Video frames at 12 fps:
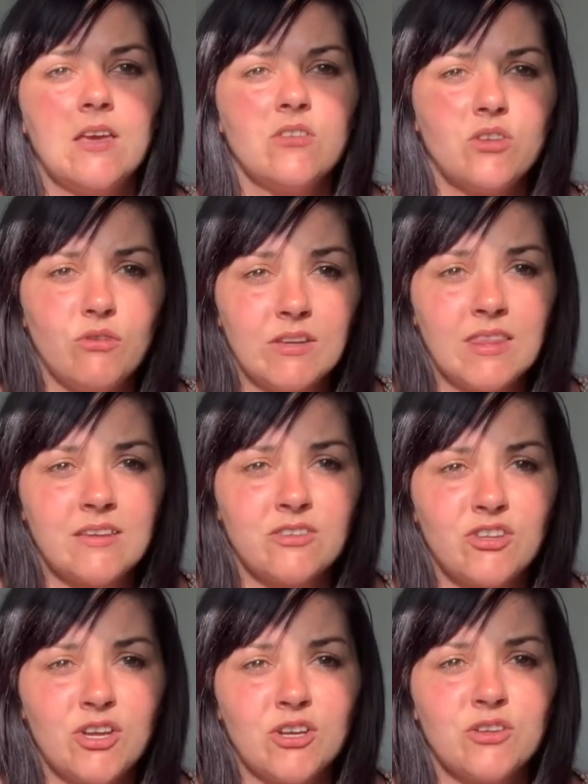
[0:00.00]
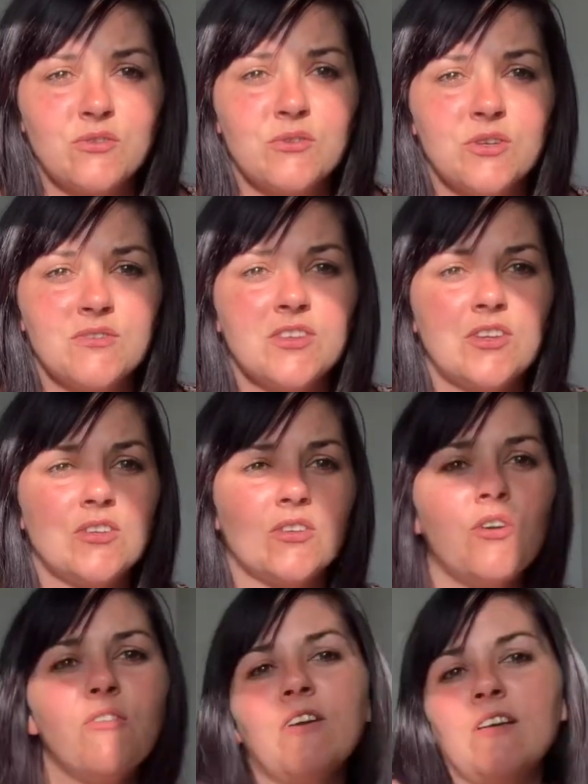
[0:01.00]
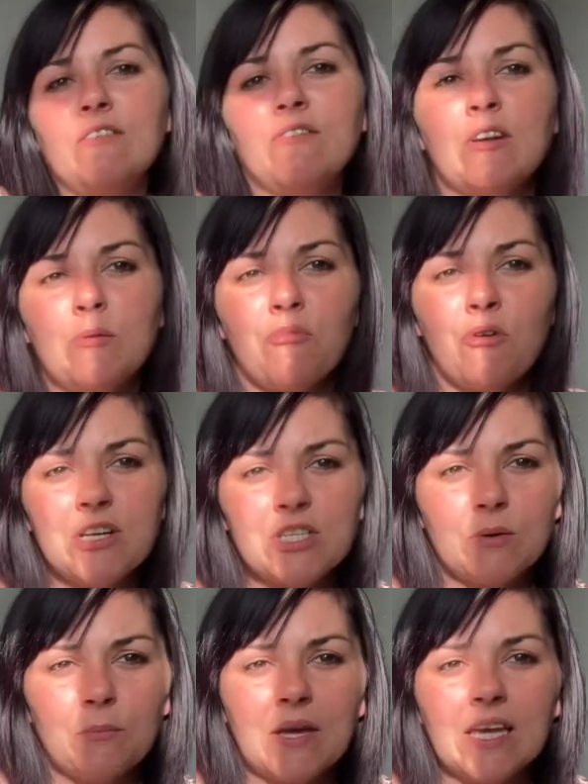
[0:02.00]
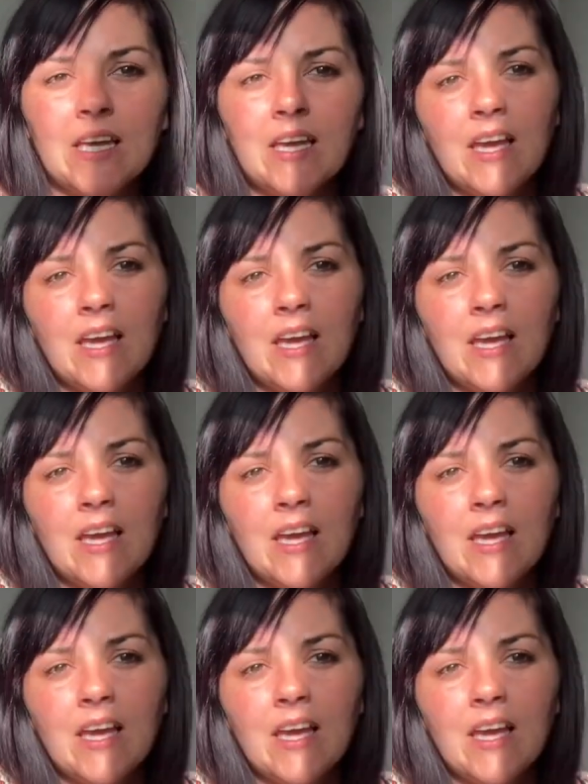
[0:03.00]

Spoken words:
Sorry, that sun has all of a sudden got very, very bright on me.